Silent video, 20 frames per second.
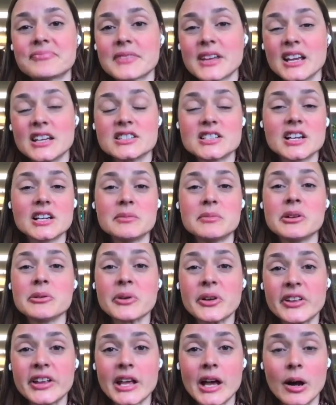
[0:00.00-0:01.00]
is going to be
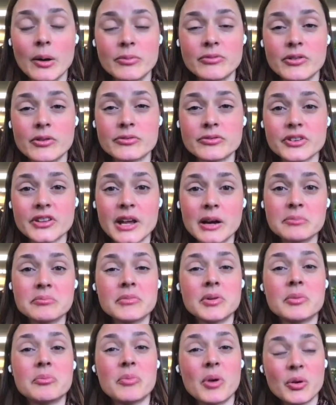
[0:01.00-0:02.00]
really helpful for them,
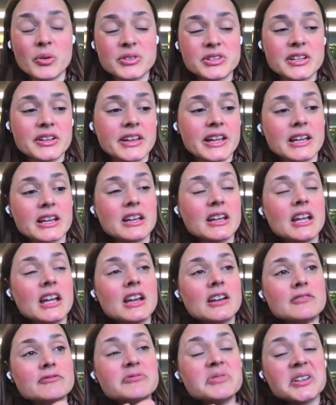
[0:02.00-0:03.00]
both to like
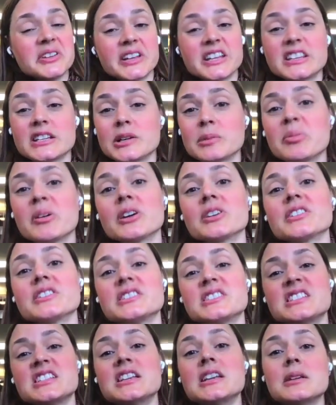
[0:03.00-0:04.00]
feel like they're part of the
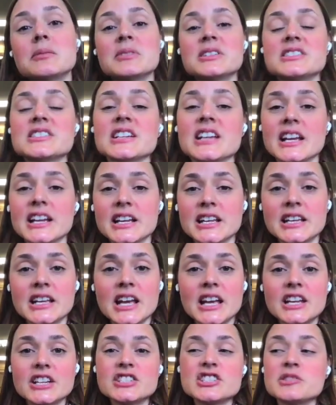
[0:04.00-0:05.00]
team and to get
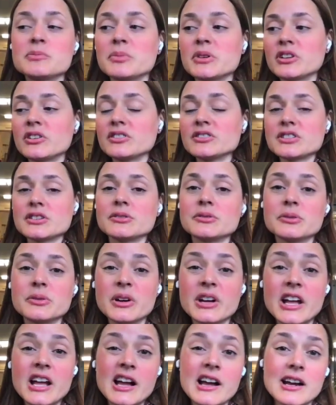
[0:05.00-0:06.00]
engaged, but also
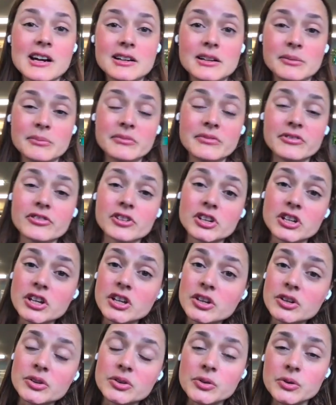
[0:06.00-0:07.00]
for
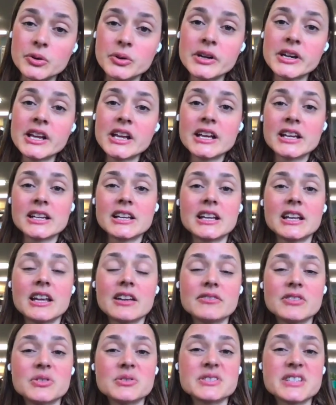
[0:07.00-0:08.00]
you, give
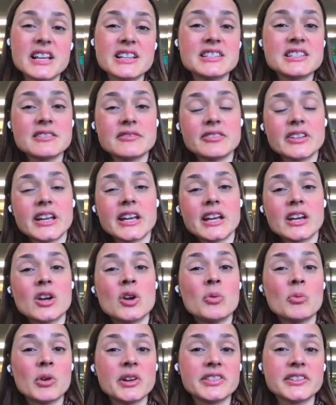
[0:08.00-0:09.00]
you a sense of like
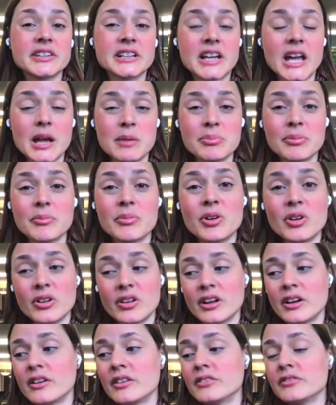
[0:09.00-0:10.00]
what they're capable
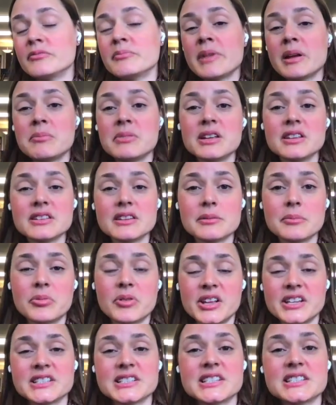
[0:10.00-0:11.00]
of, maybe the
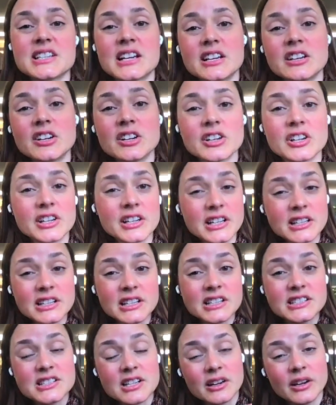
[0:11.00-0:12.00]
places that you're going to
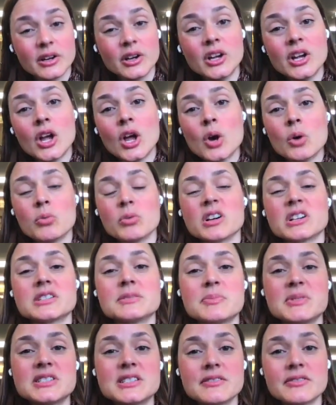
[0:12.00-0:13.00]
need to work
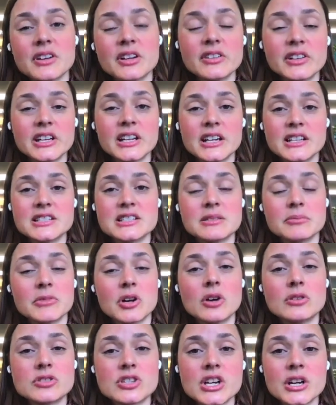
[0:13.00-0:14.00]
specifically on some
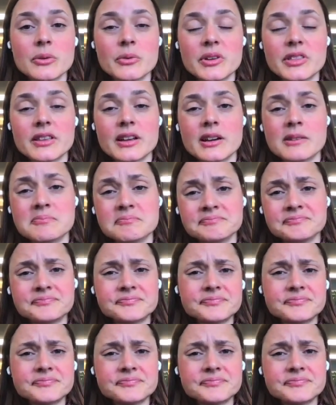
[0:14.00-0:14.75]
coaching with them.